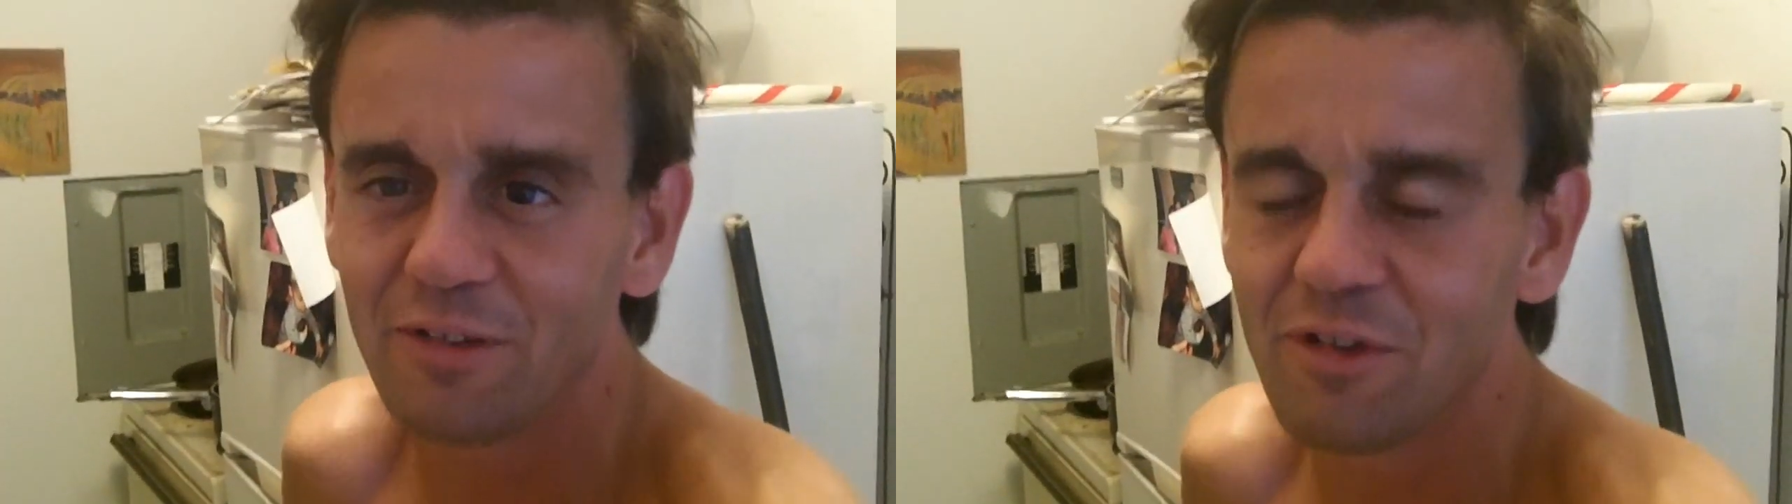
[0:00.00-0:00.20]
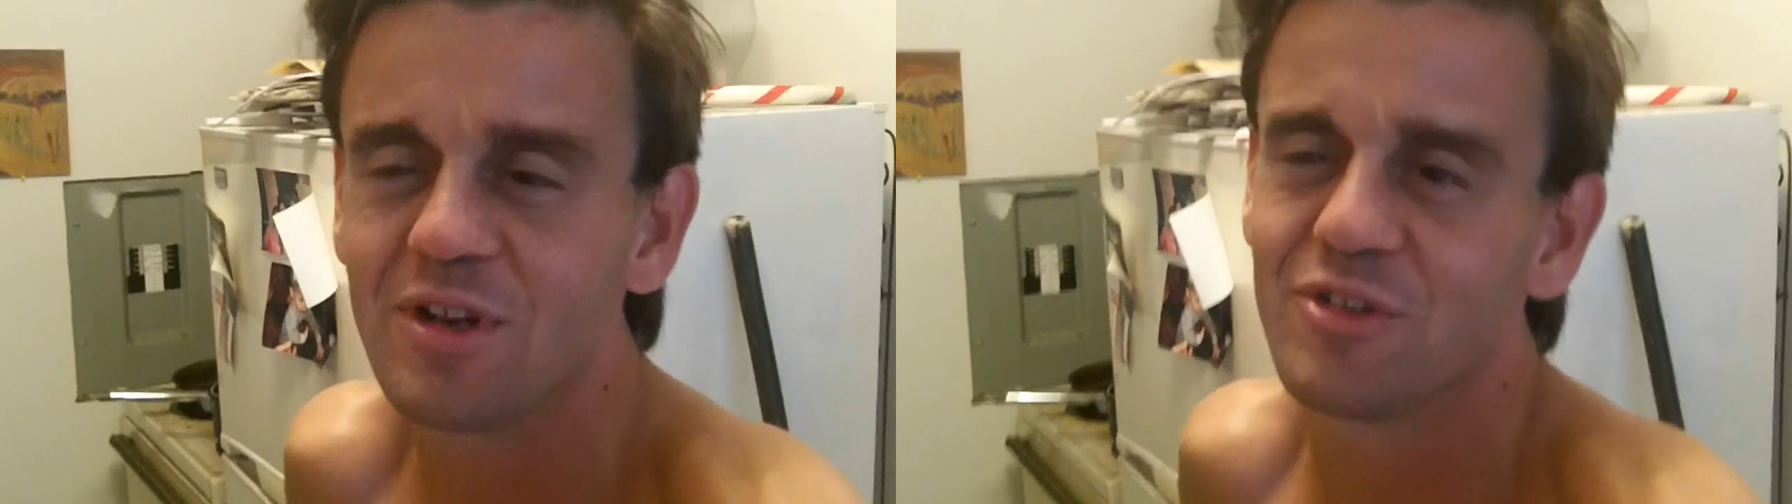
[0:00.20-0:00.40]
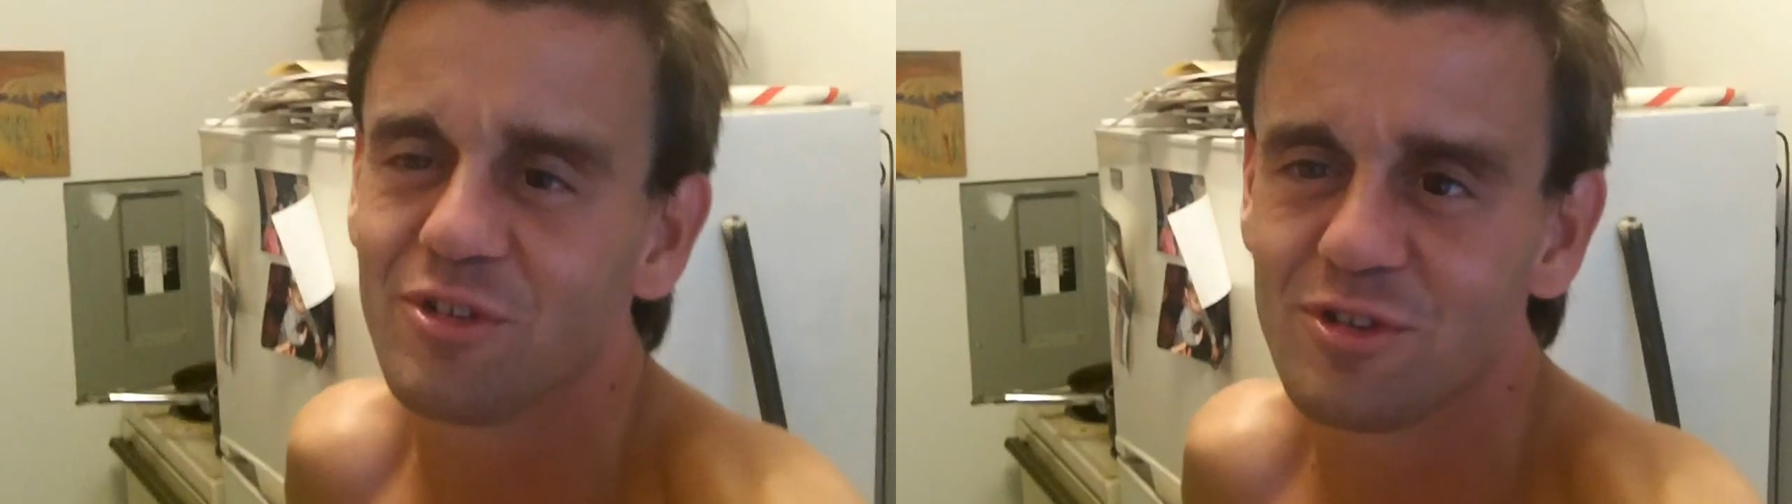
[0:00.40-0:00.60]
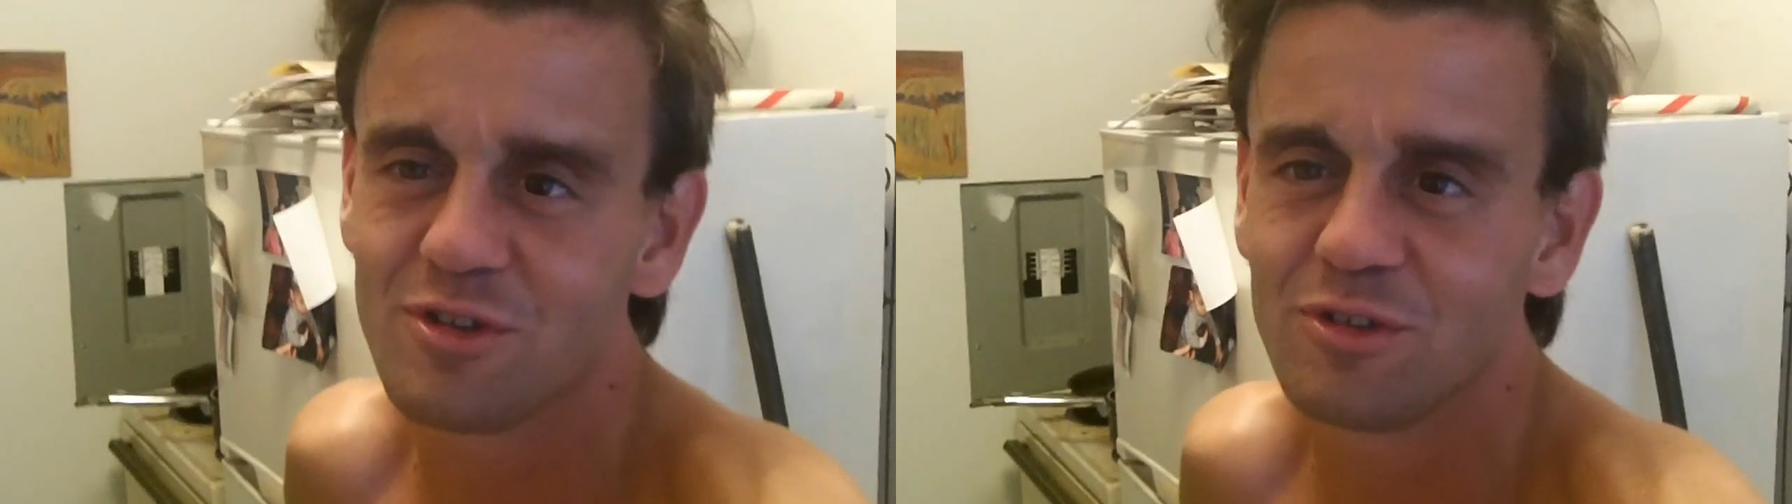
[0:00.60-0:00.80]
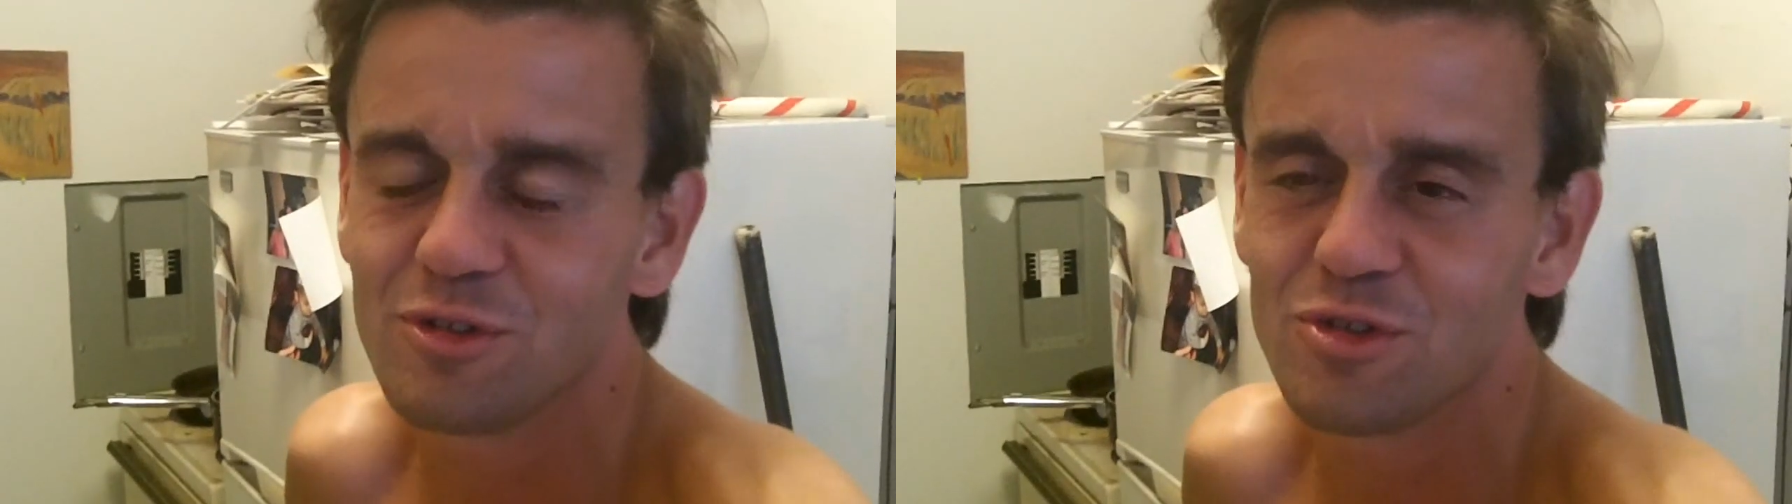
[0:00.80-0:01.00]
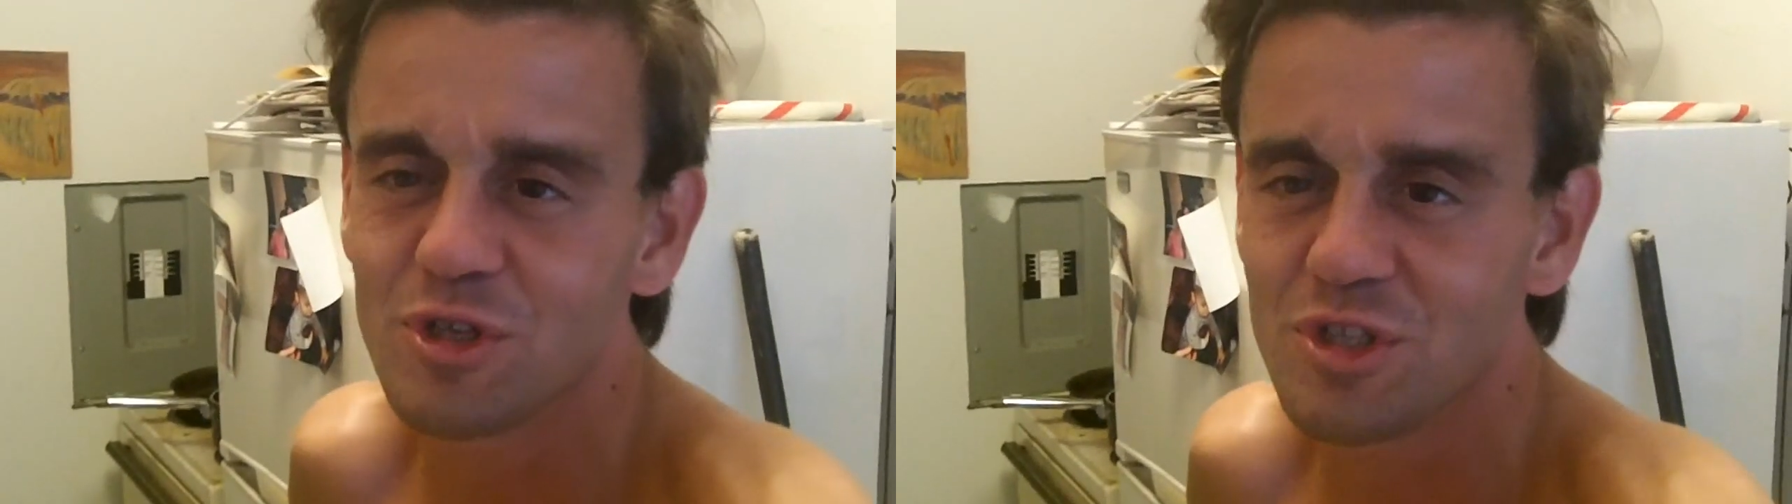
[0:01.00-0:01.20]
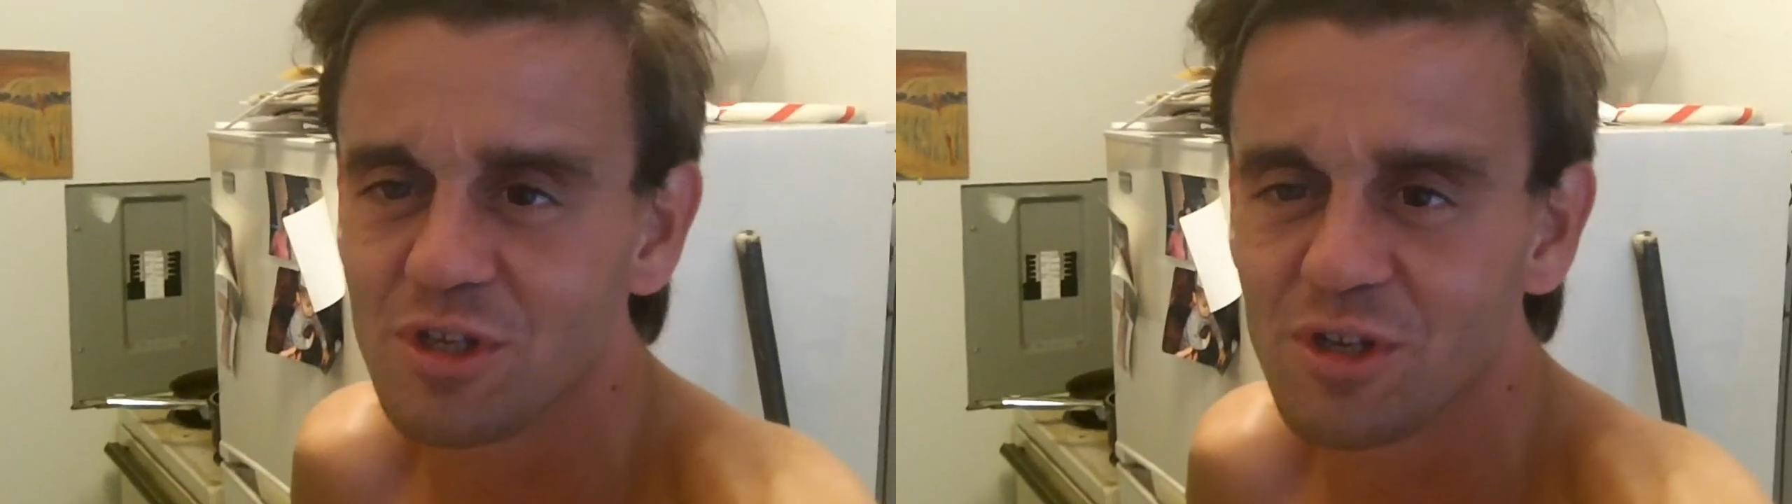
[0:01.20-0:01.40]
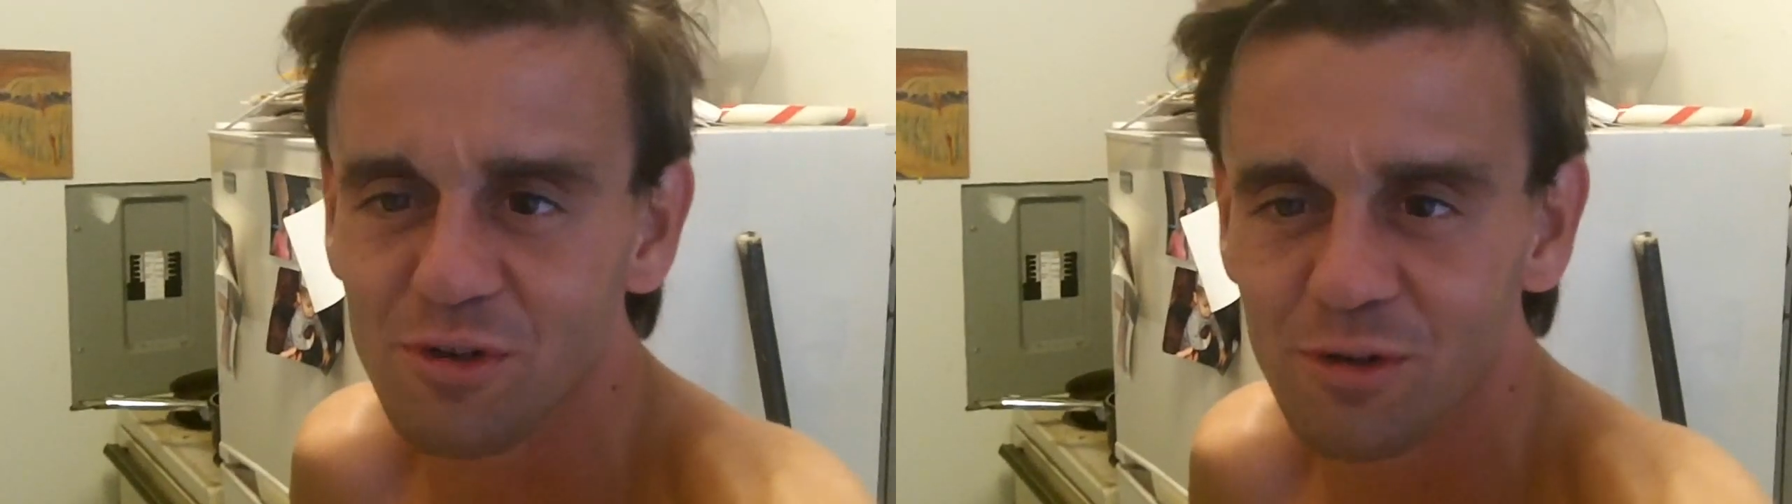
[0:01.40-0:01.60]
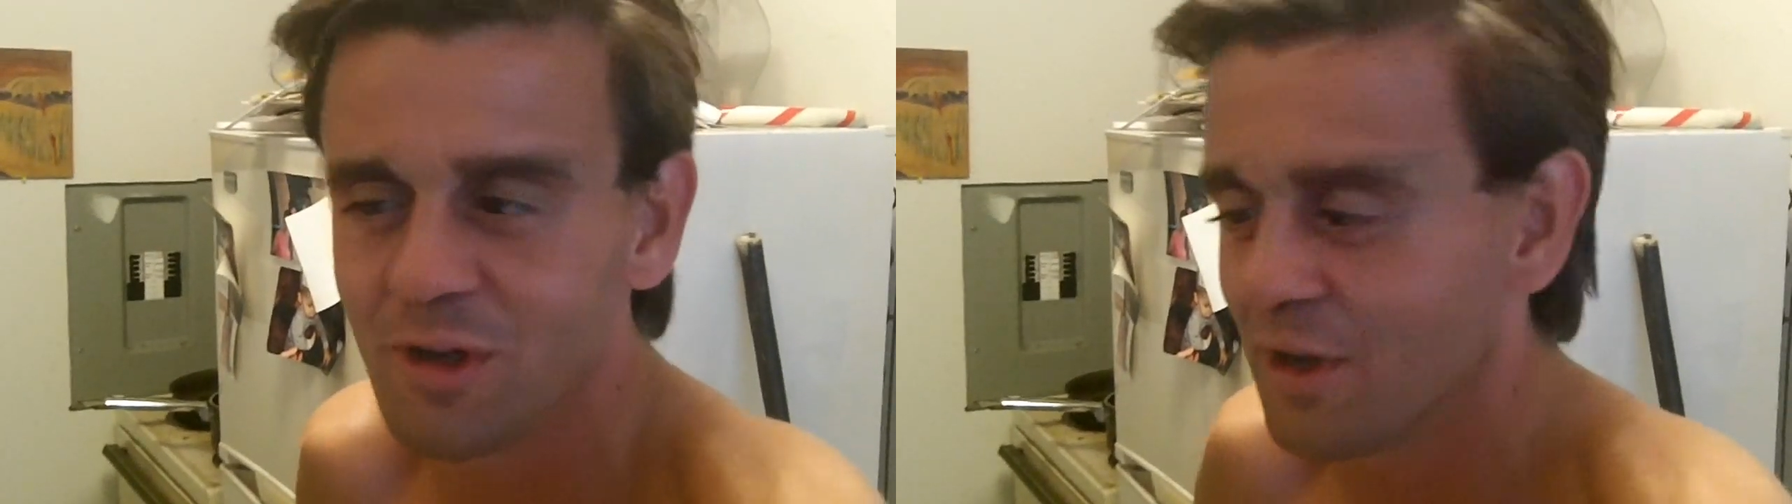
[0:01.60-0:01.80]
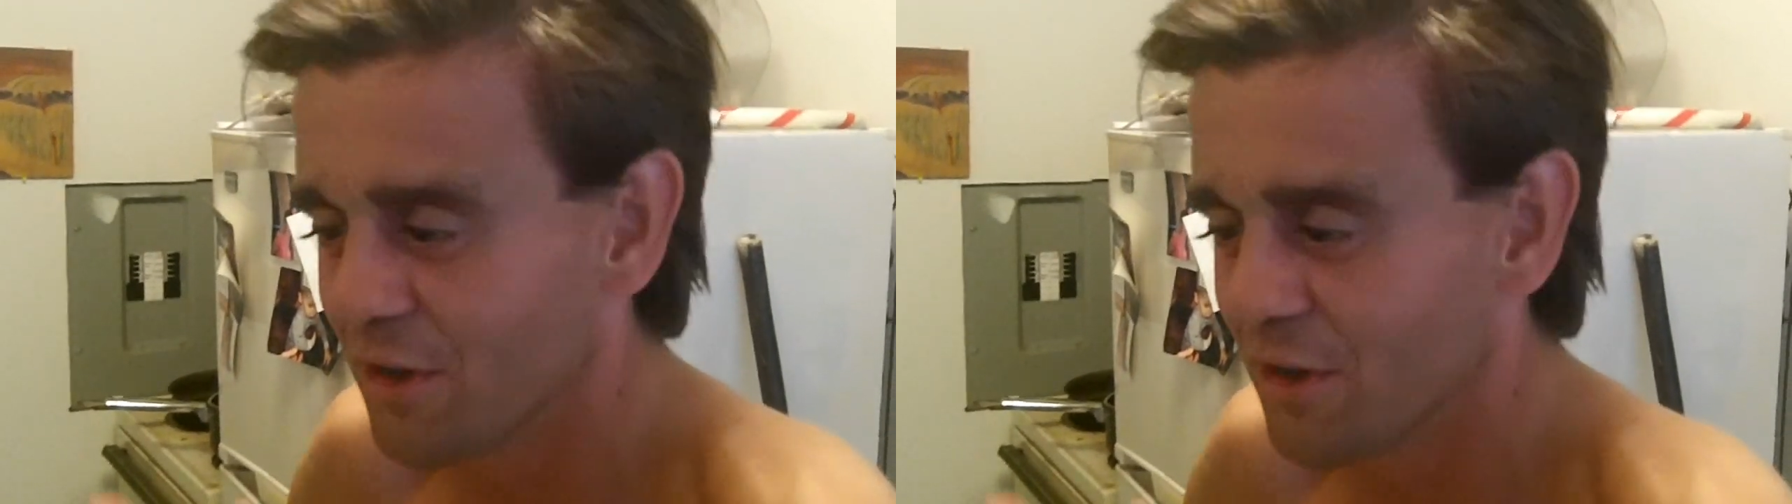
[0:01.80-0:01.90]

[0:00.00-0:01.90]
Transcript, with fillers: fitness and nutrition, you know.